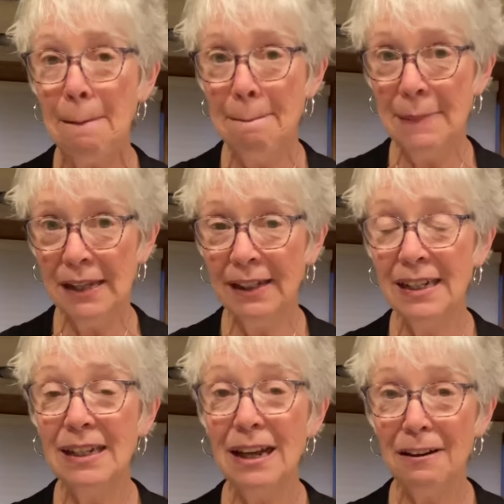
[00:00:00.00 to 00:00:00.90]

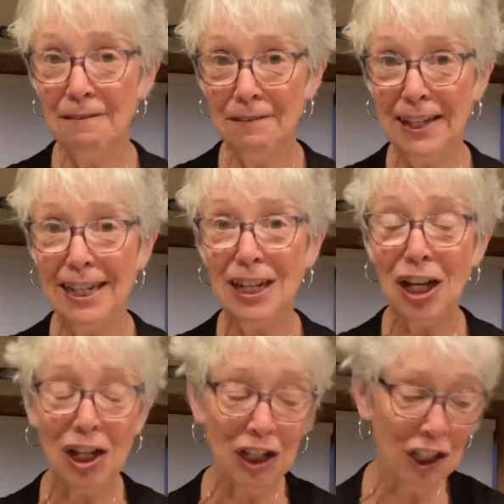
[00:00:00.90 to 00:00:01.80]
million feet
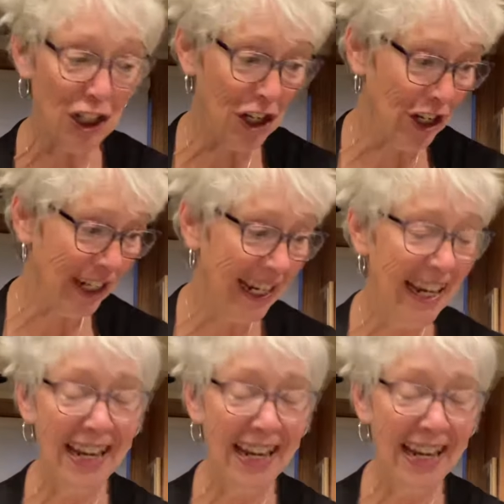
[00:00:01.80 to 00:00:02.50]
long.